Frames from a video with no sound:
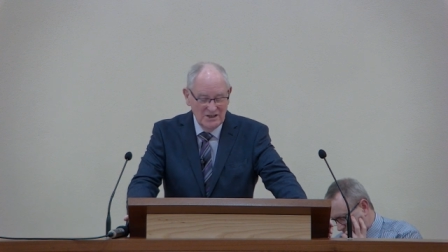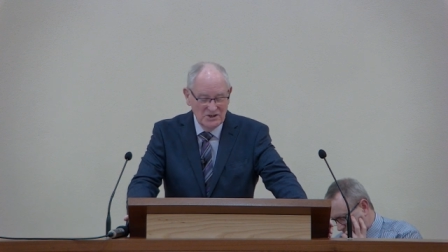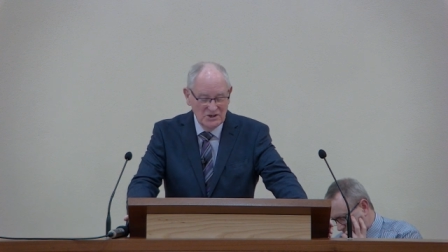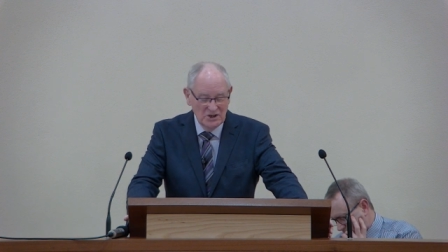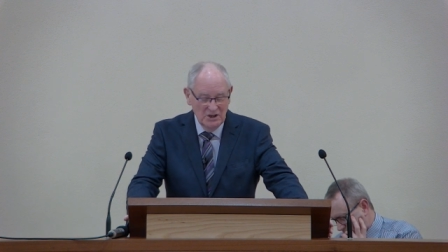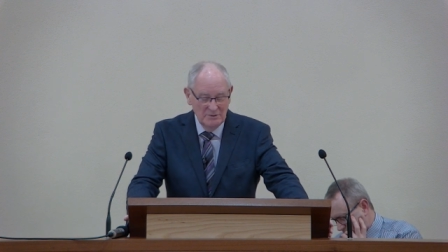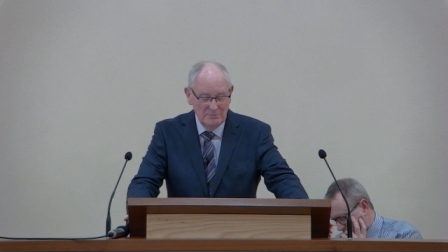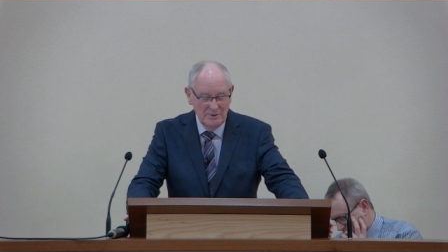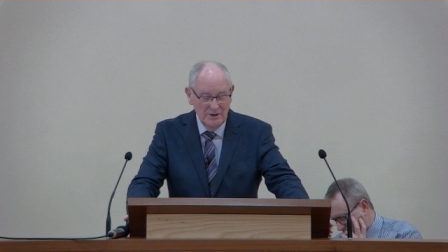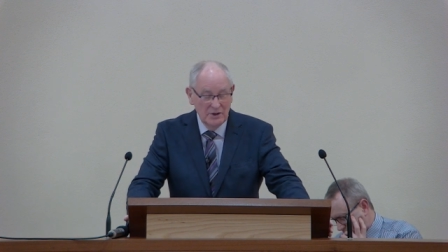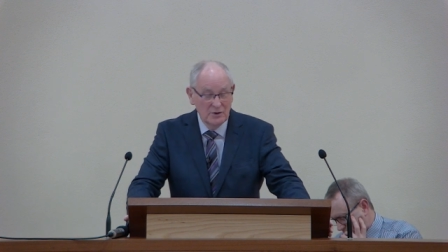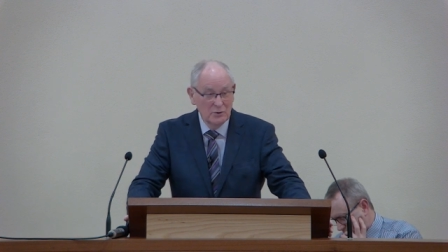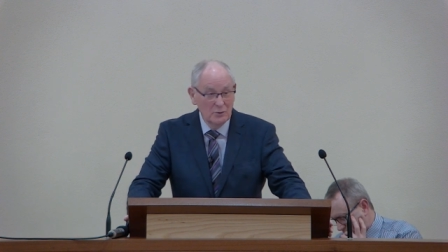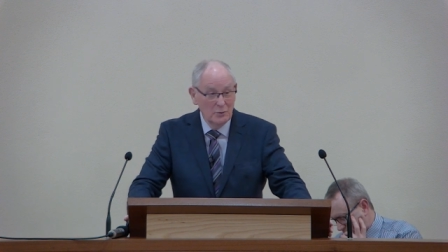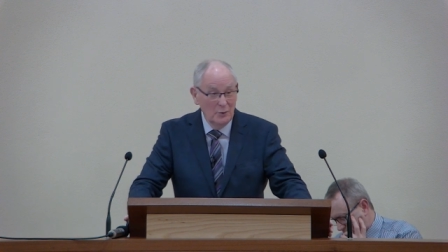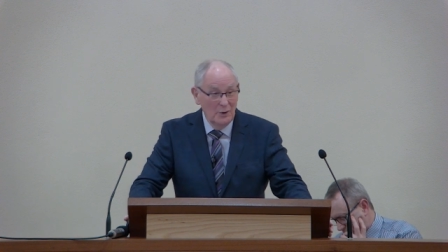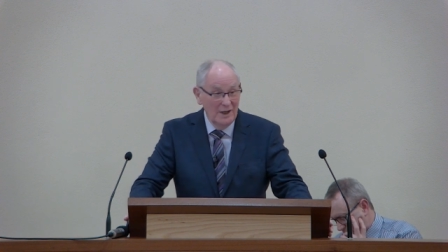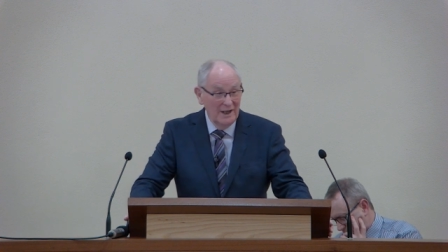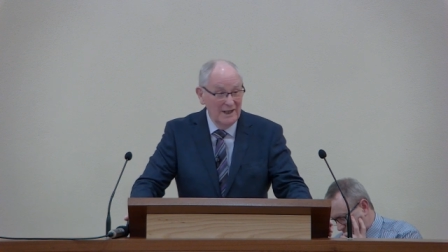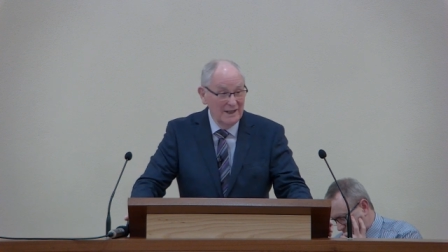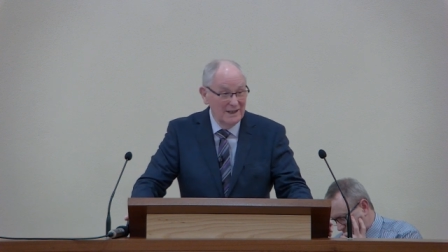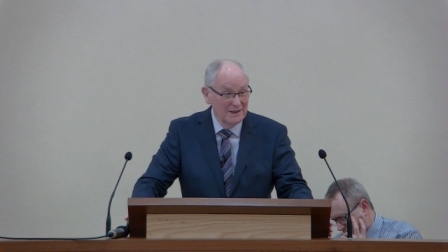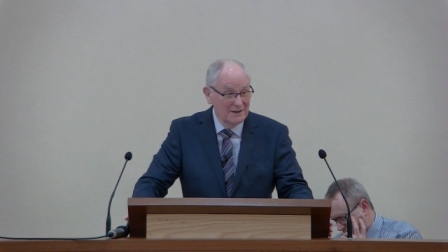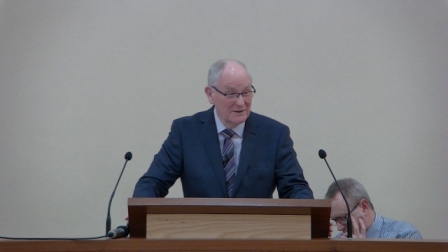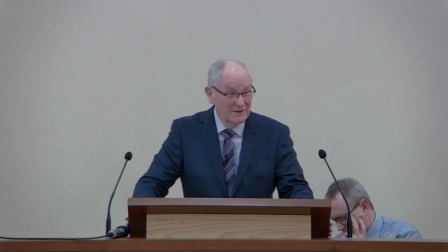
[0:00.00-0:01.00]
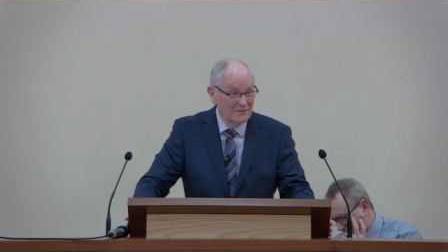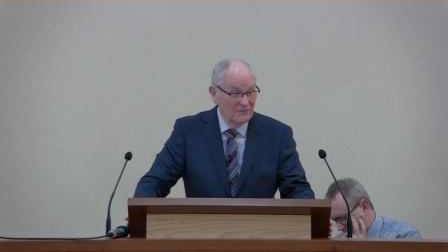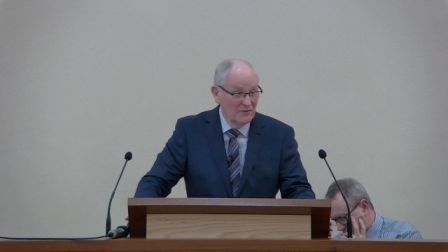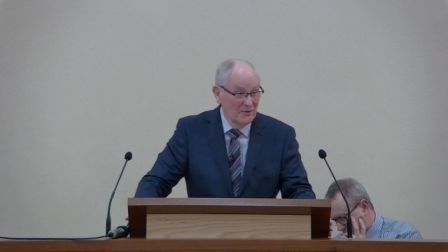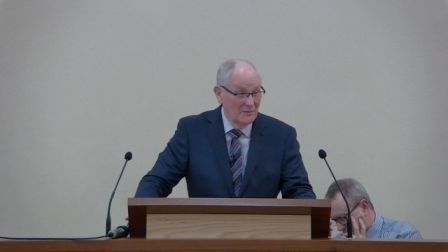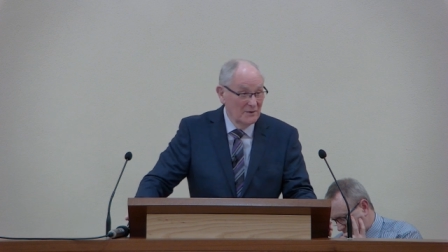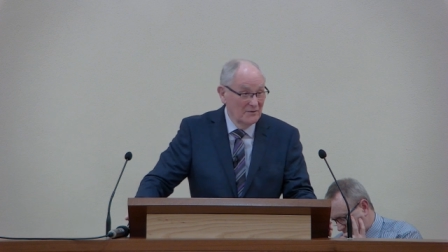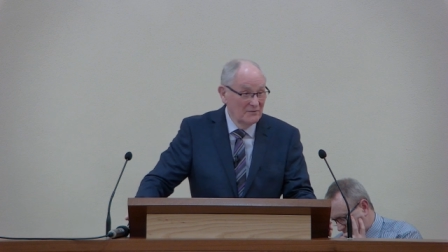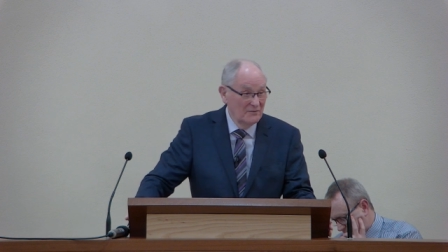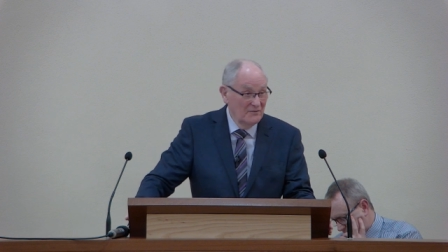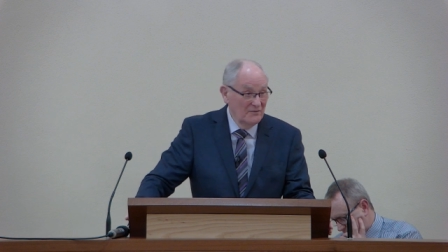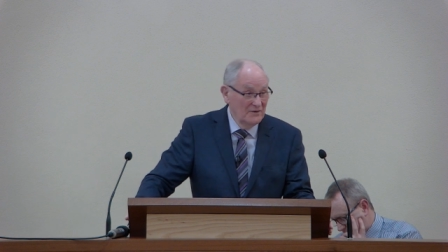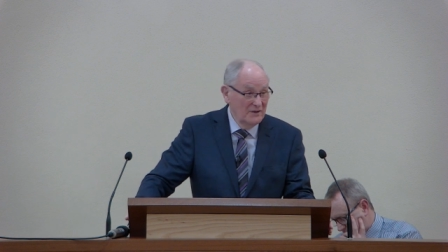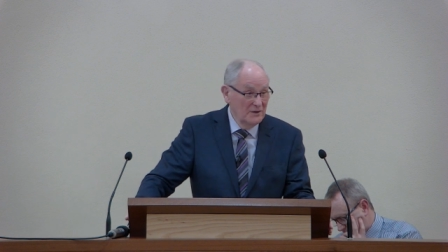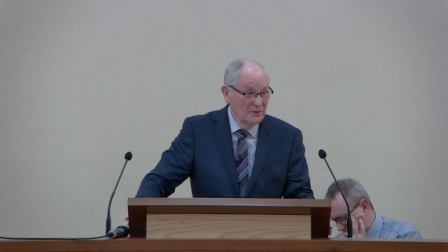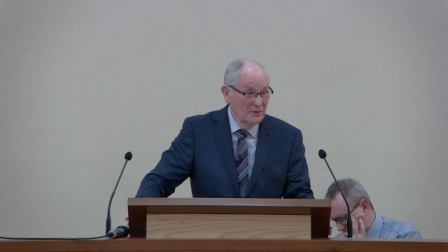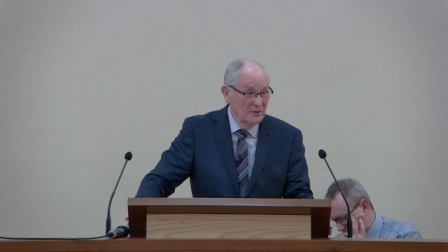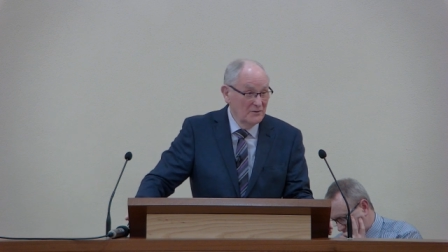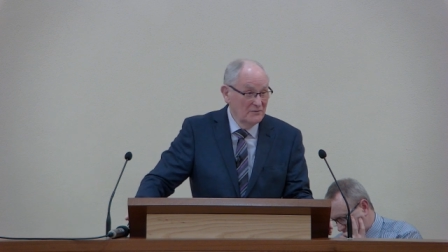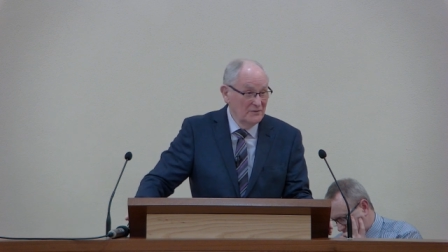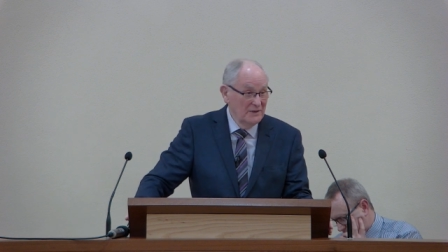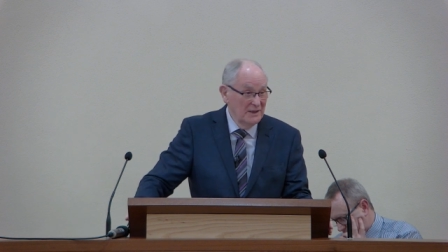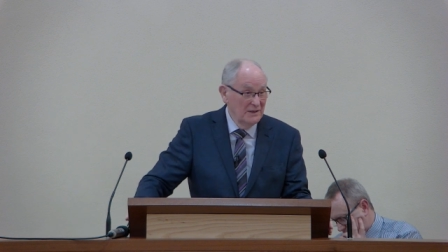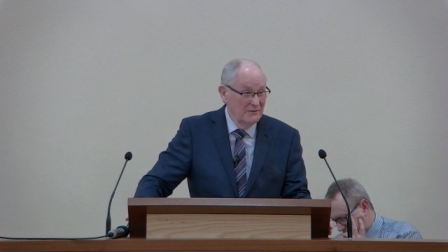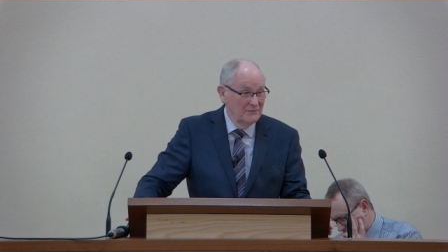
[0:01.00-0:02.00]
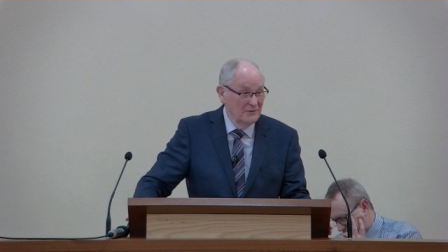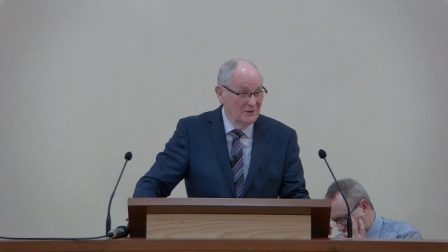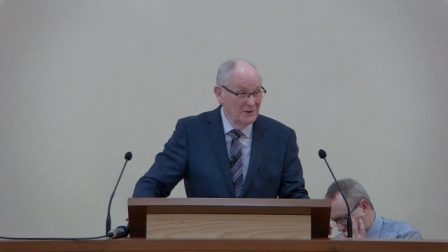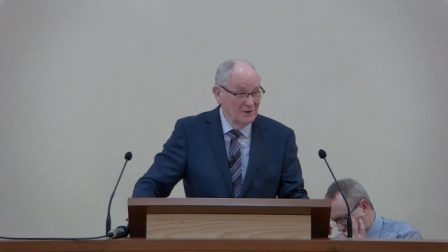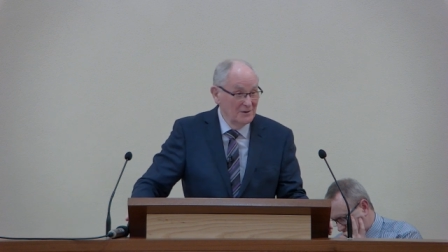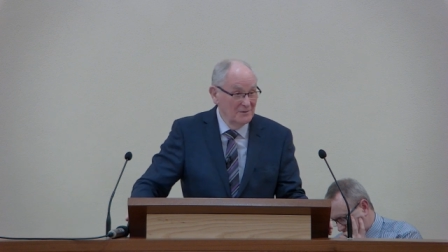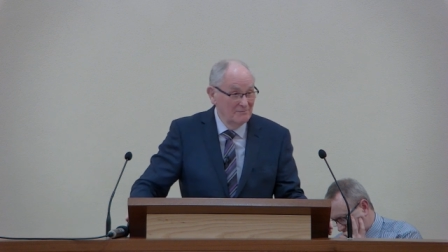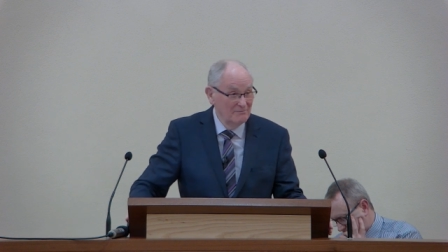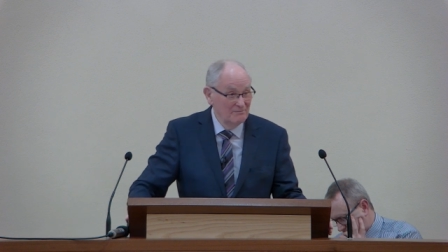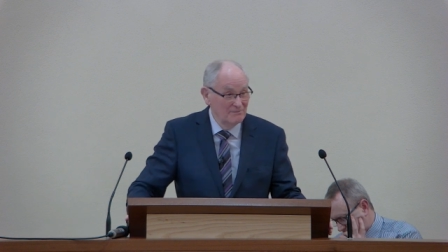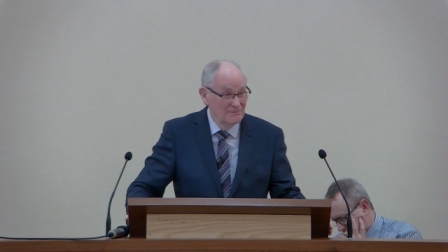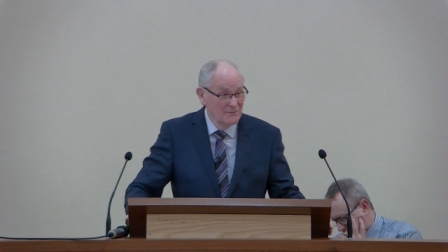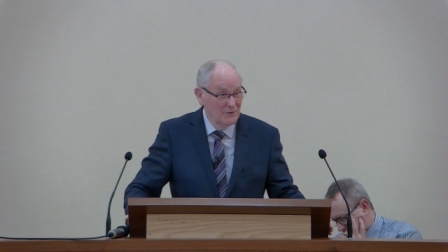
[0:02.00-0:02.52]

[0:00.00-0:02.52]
they shall be quiet from the fear of evil.